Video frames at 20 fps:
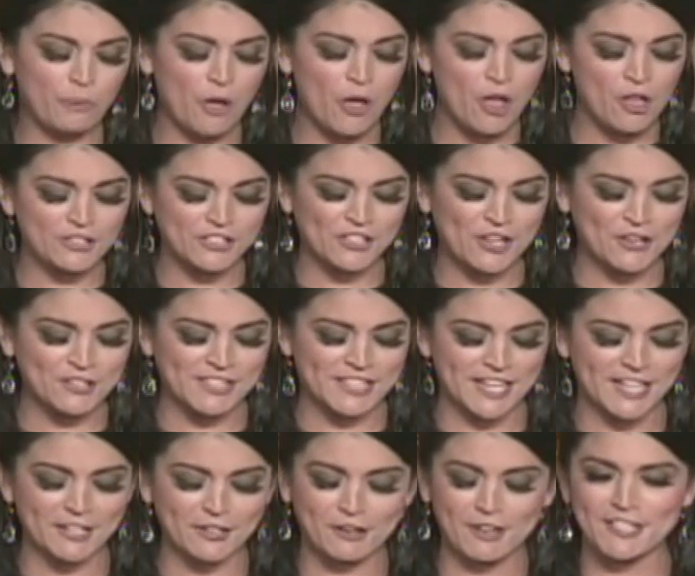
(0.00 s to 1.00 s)
poll shows
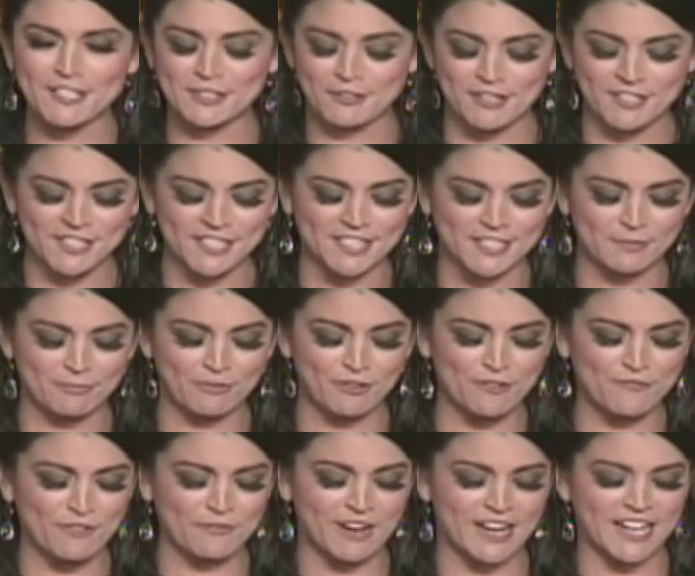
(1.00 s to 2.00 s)
that Chris Christie's
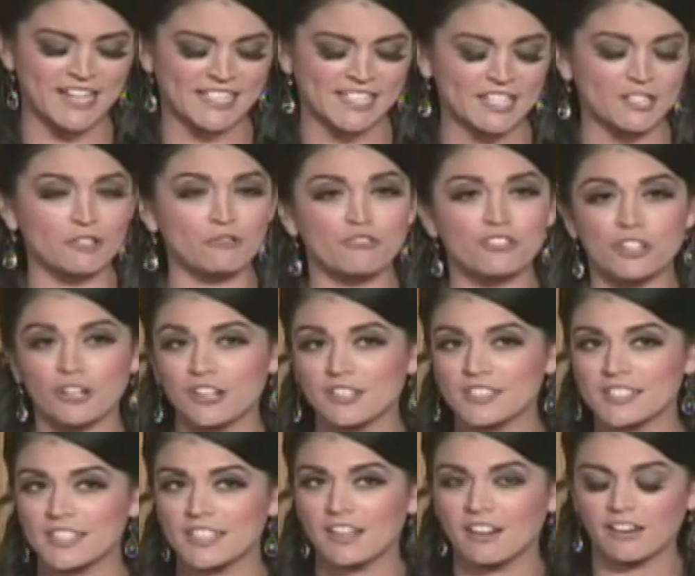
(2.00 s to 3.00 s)
approval ratings in New
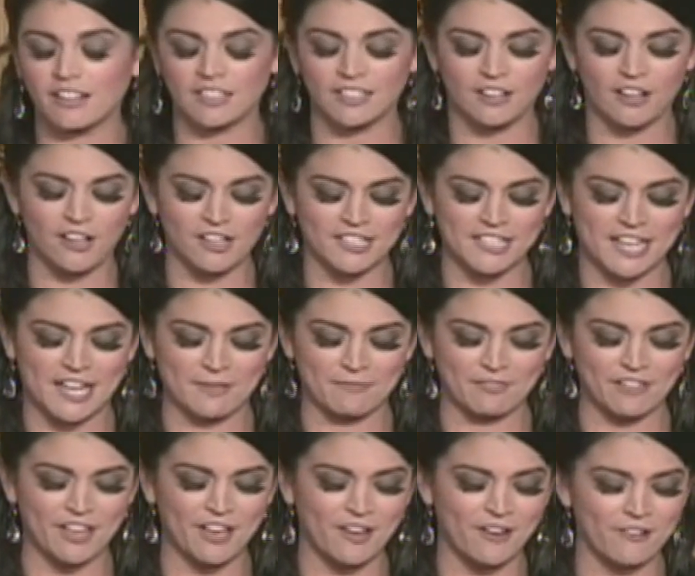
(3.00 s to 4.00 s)
Jersey are at an all
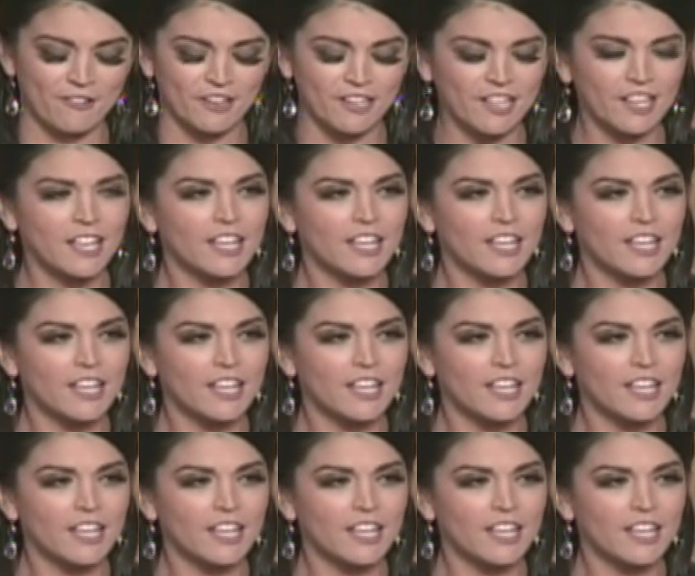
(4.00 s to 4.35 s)
time low.